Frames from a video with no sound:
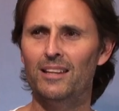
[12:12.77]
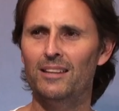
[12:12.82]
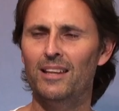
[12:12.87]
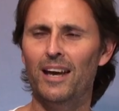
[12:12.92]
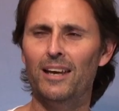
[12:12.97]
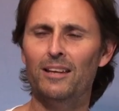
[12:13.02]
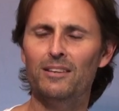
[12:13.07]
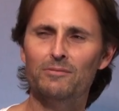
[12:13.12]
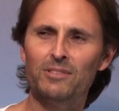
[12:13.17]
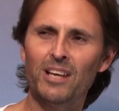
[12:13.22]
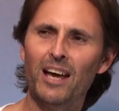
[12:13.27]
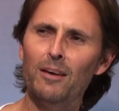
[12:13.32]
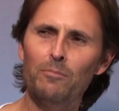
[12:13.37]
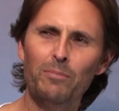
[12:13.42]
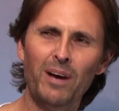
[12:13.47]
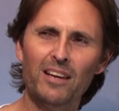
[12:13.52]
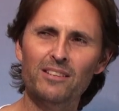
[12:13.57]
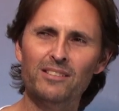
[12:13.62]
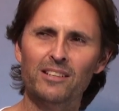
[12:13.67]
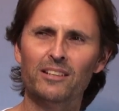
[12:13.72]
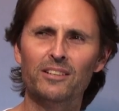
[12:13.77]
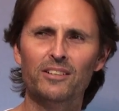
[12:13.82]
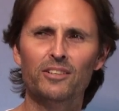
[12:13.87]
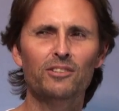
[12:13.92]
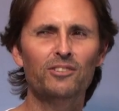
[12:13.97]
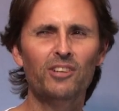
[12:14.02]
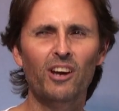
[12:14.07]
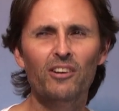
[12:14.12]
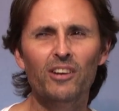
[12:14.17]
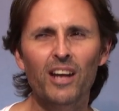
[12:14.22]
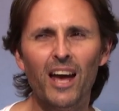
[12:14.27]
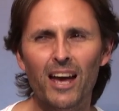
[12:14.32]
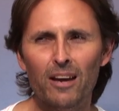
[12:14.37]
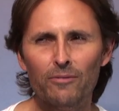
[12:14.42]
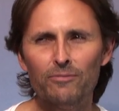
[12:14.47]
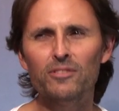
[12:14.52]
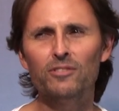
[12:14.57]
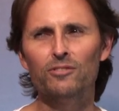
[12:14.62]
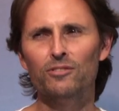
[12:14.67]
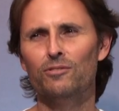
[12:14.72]
They say basically you don't
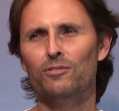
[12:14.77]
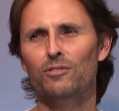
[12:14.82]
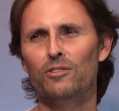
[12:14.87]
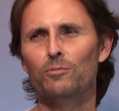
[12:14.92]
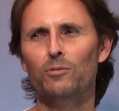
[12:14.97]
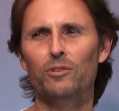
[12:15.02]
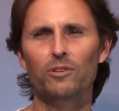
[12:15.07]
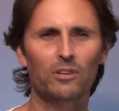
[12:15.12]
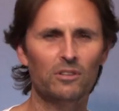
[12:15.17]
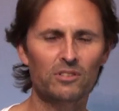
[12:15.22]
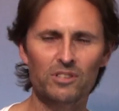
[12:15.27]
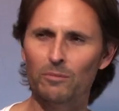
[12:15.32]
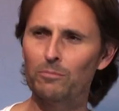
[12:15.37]
have to do the work.